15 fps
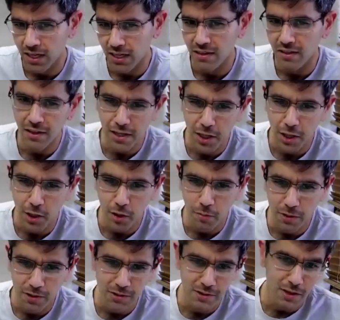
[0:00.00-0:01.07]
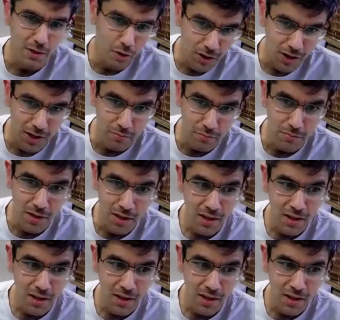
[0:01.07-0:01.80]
And the early adopters are going to come,